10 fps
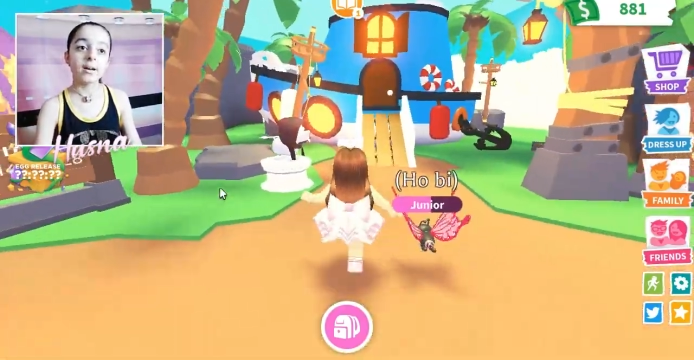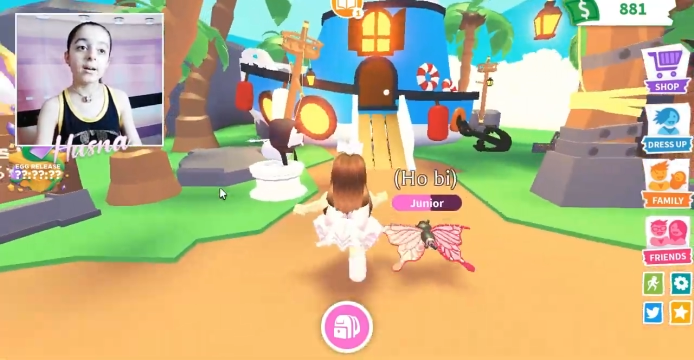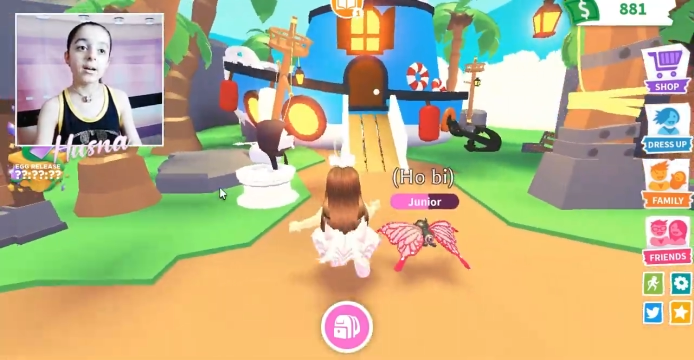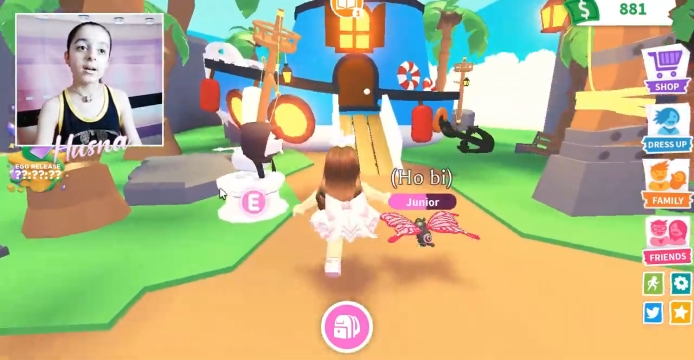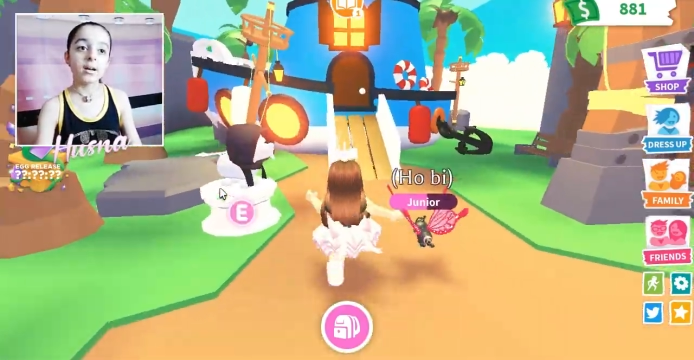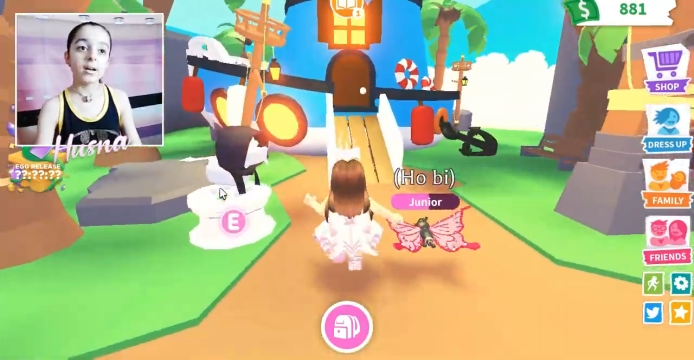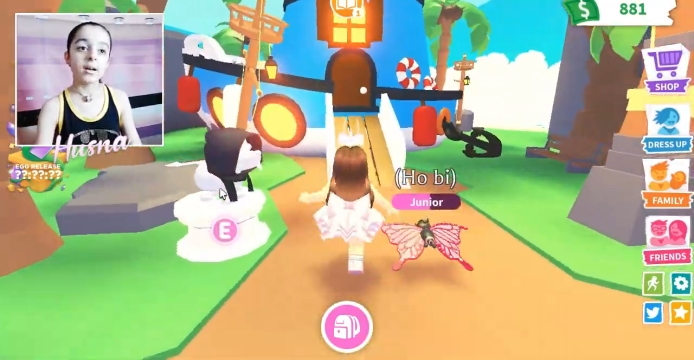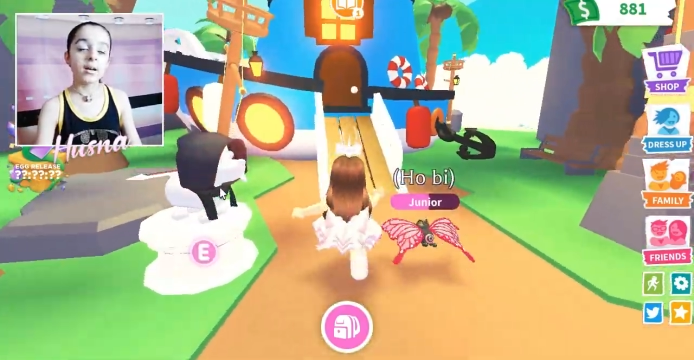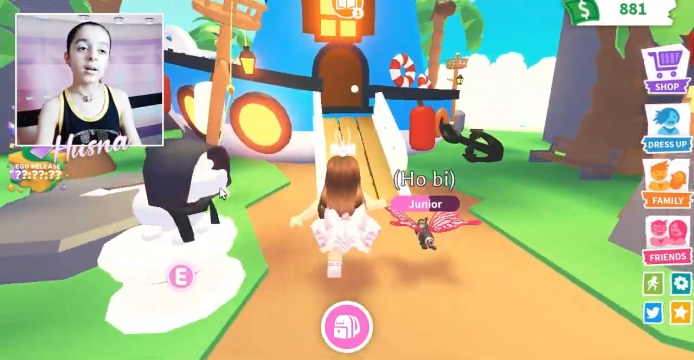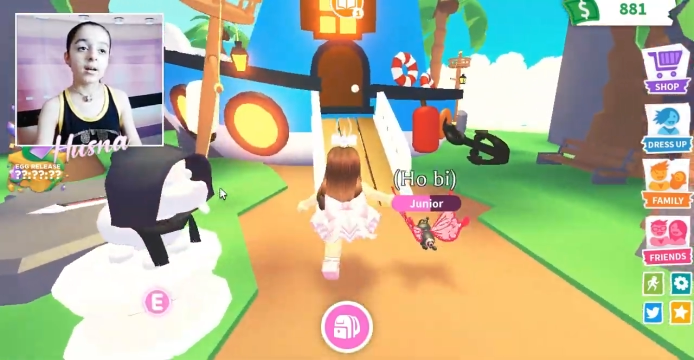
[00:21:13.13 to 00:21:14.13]

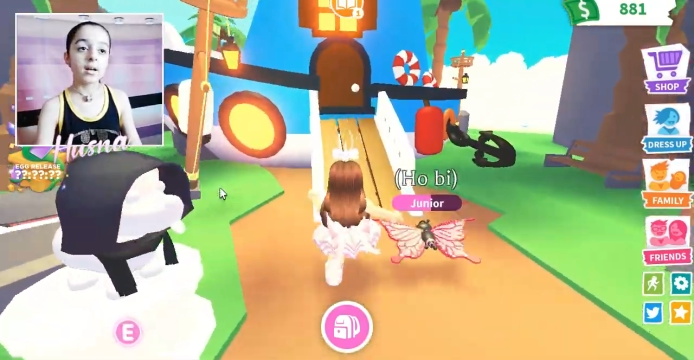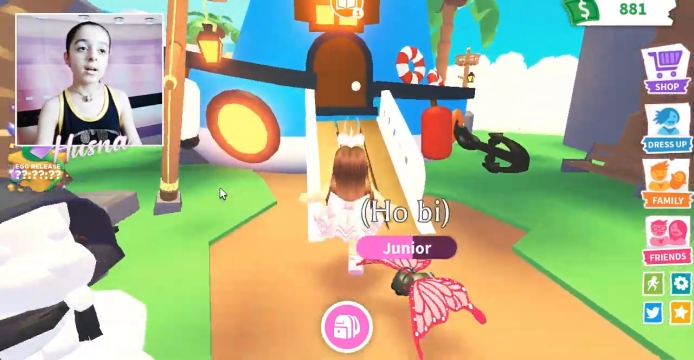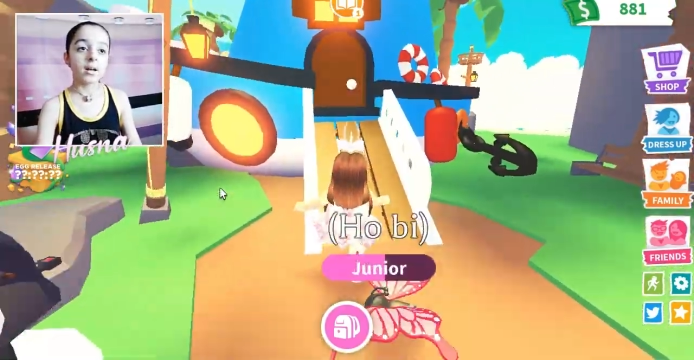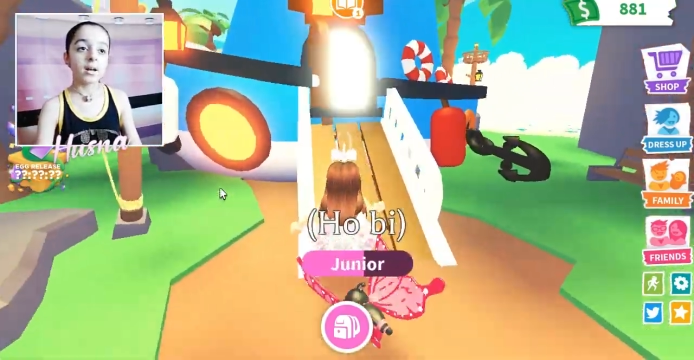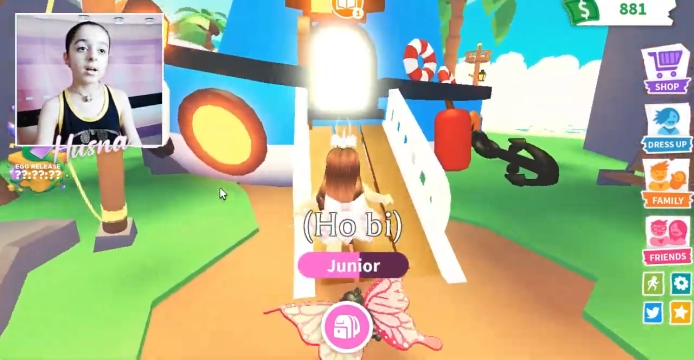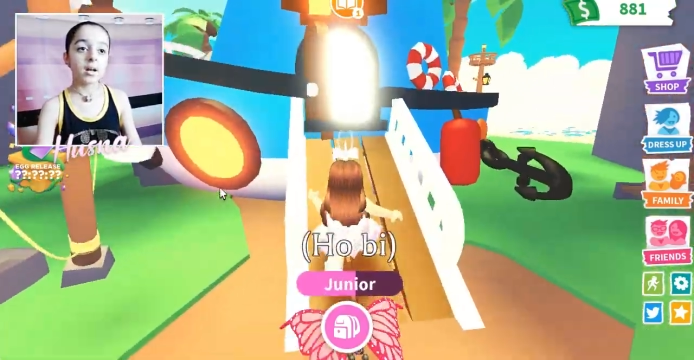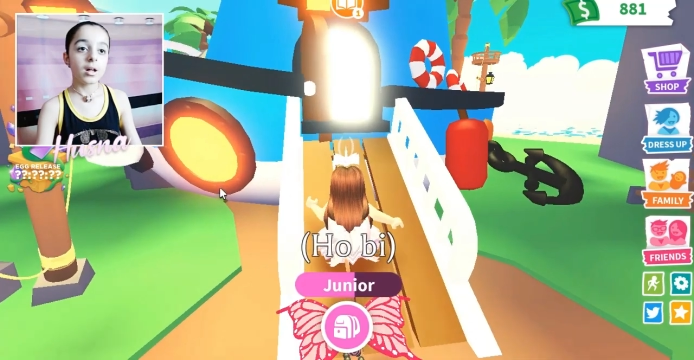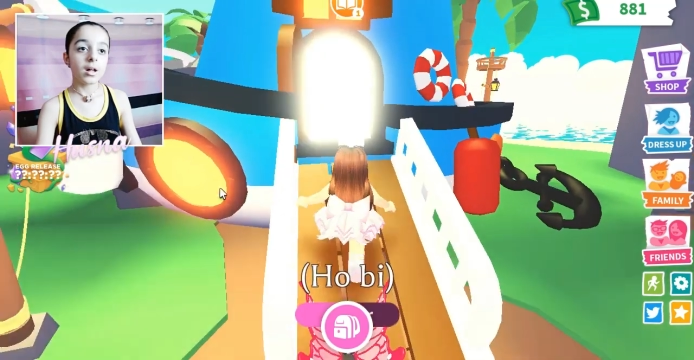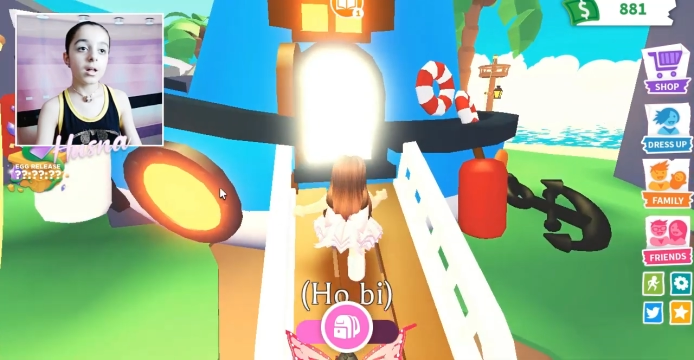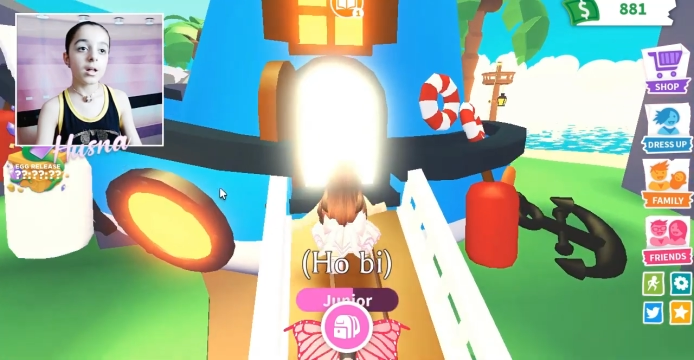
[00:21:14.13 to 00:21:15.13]

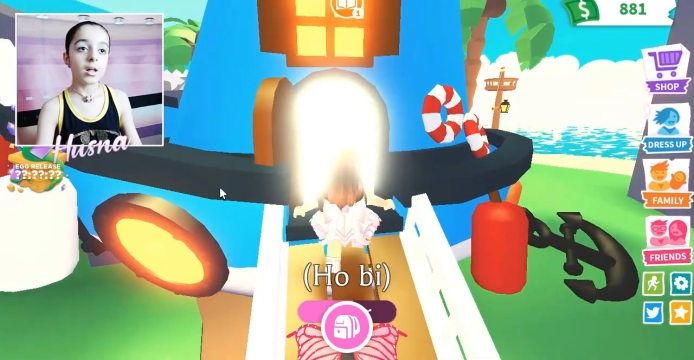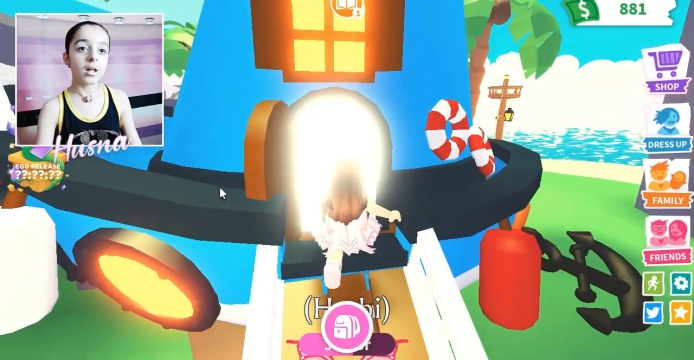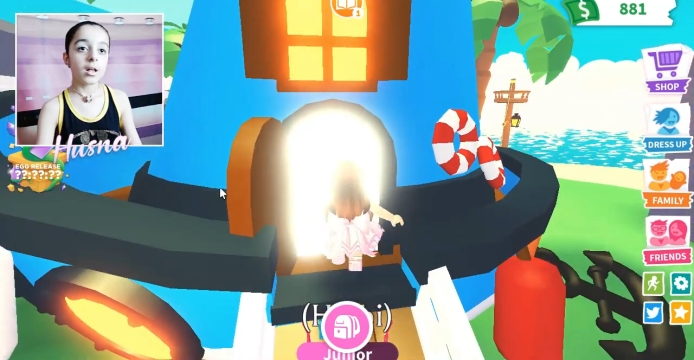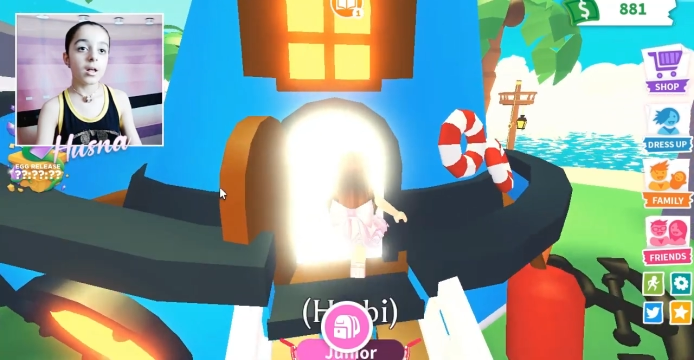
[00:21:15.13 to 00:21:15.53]
Nobody speaks.